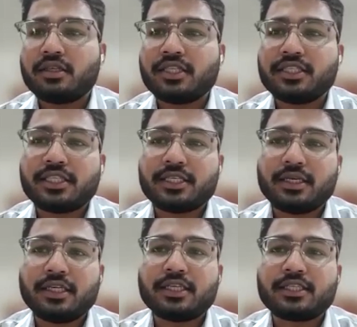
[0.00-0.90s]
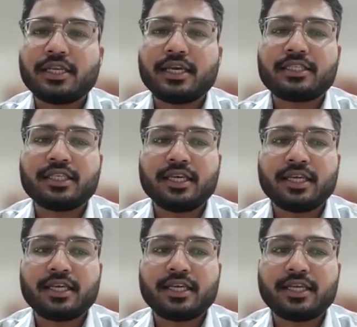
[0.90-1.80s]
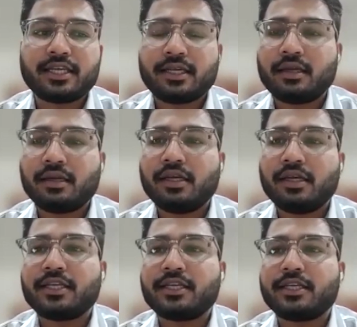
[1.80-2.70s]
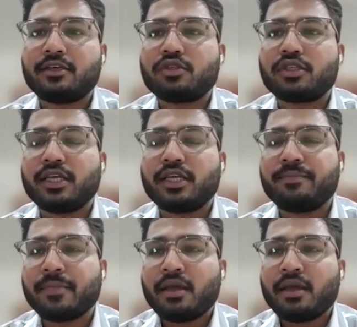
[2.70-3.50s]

since it is less irritating to skin.